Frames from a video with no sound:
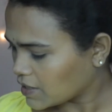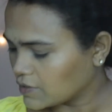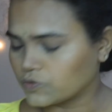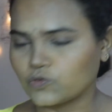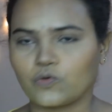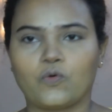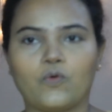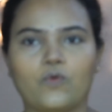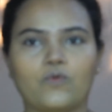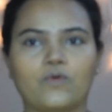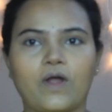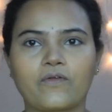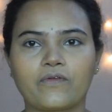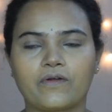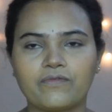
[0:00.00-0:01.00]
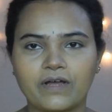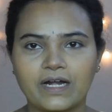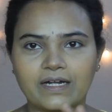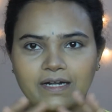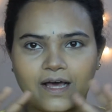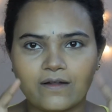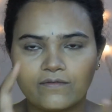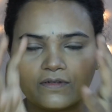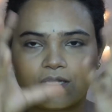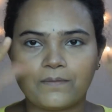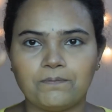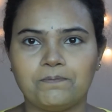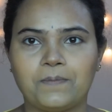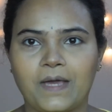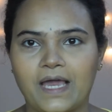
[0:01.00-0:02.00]
So now that we are done with the
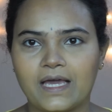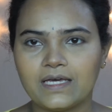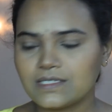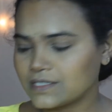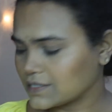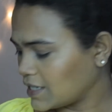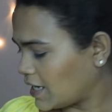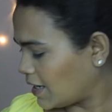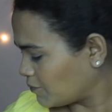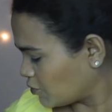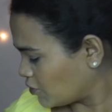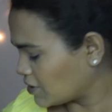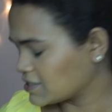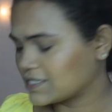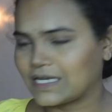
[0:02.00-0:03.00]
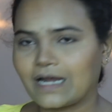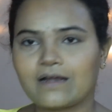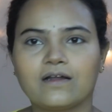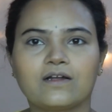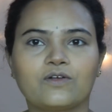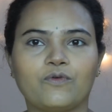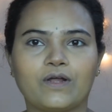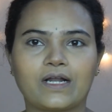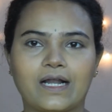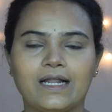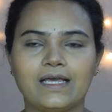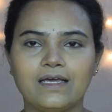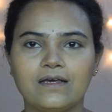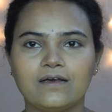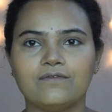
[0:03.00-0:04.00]
base, I'm gonna set it
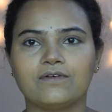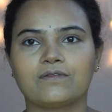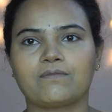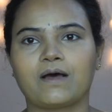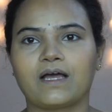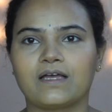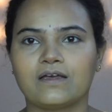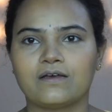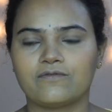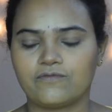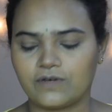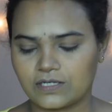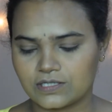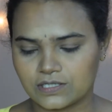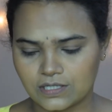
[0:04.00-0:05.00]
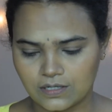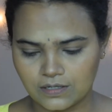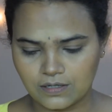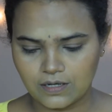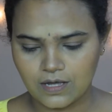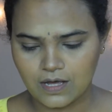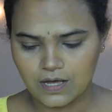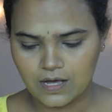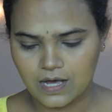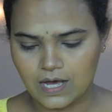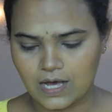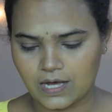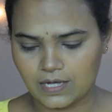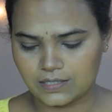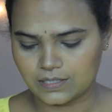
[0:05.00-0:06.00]
quickly with my fixer,
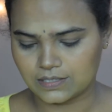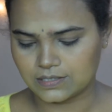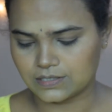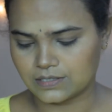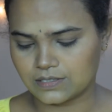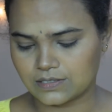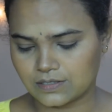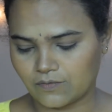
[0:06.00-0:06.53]
and this is the